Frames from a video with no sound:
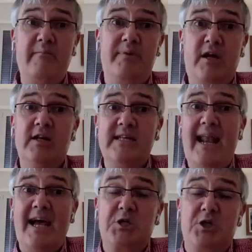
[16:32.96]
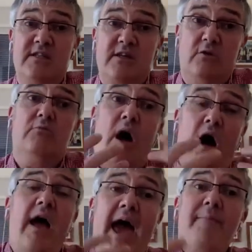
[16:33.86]
because elections
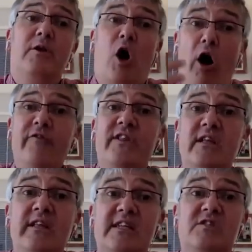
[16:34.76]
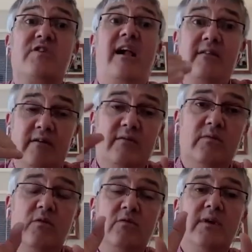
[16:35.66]
happen often in Israel
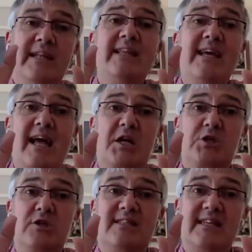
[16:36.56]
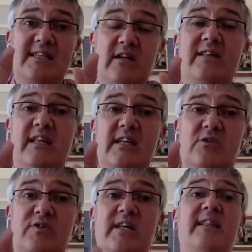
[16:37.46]
in any election season, that is to
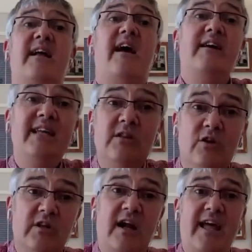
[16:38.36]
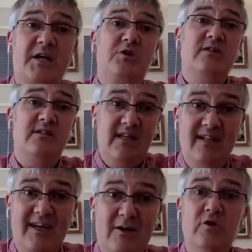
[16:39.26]
say there are internal elections in
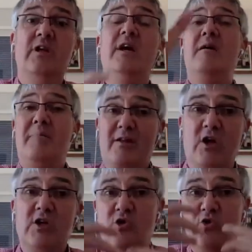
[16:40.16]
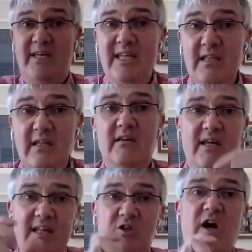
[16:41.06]
Likud, but also the
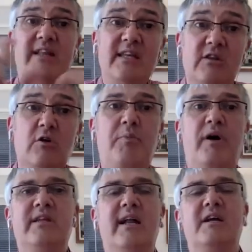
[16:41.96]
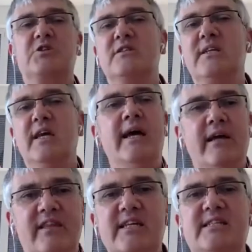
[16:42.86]
intra and inter-party elections,
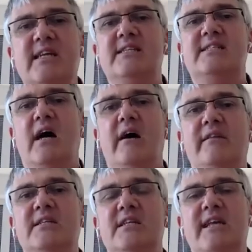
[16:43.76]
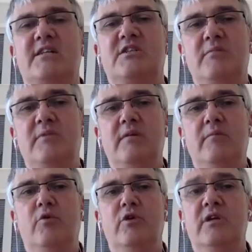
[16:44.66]
this is extremely
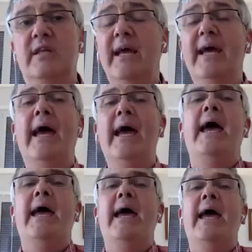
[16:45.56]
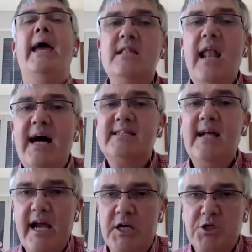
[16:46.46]
important. In the last
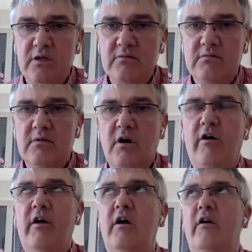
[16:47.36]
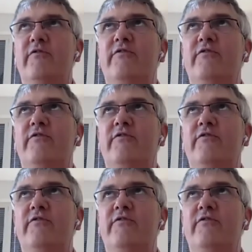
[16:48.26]
election of